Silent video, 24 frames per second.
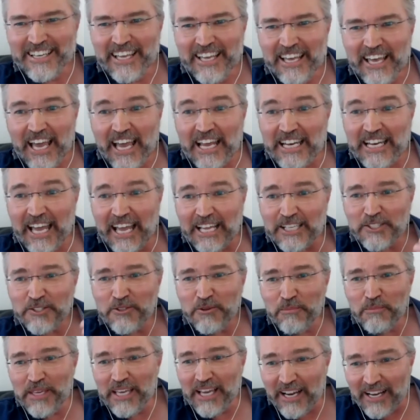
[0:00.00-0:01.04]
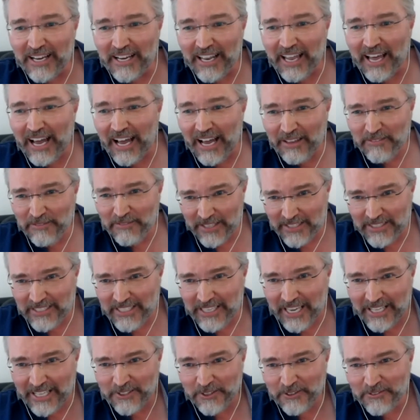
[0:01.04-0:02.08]
and has to be alive at the
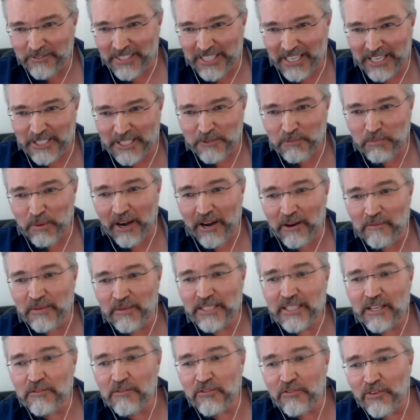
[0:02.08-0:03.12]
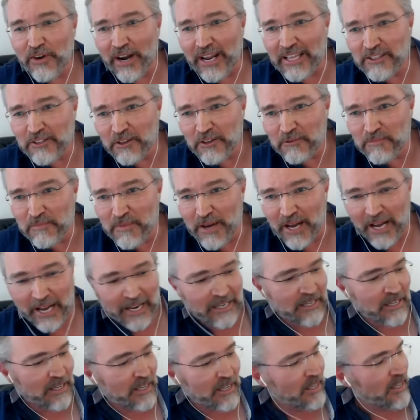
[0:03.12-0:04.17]
end of the experiment. A friend of
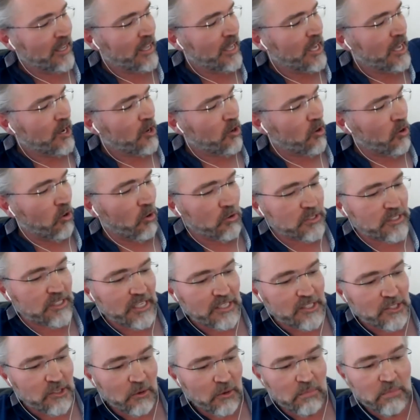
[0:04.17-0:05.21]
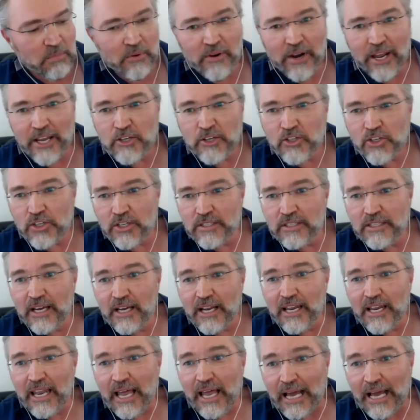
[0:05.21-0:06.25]
mine calls this operation the
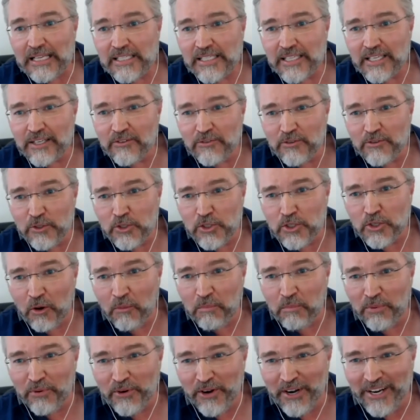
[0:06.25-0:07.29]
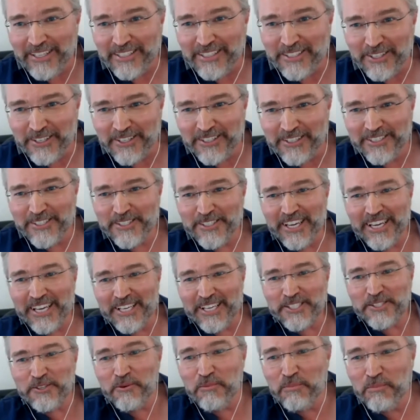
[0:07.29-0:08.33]
Lazarus operator. So it
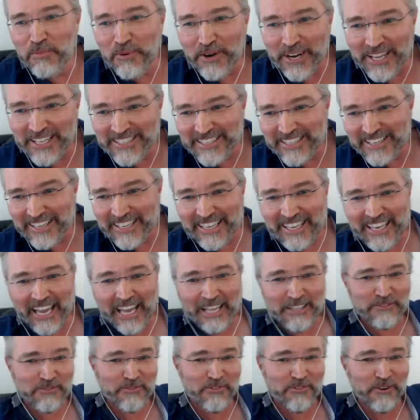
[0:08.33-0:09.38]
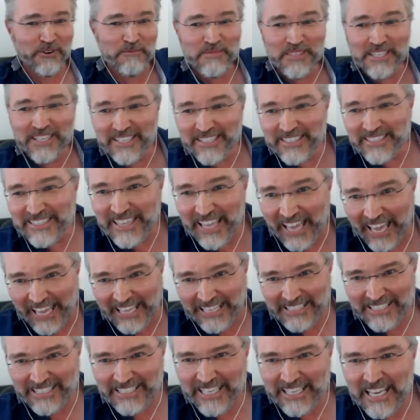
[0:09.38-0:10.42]
has to bring the cat from the dead.
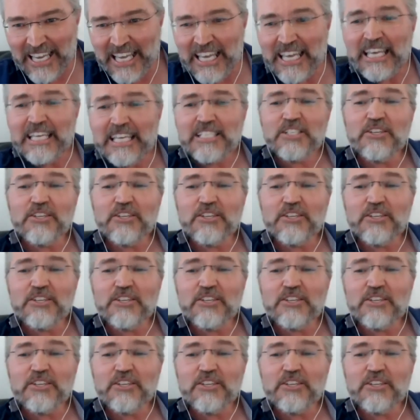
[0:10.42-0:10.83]
So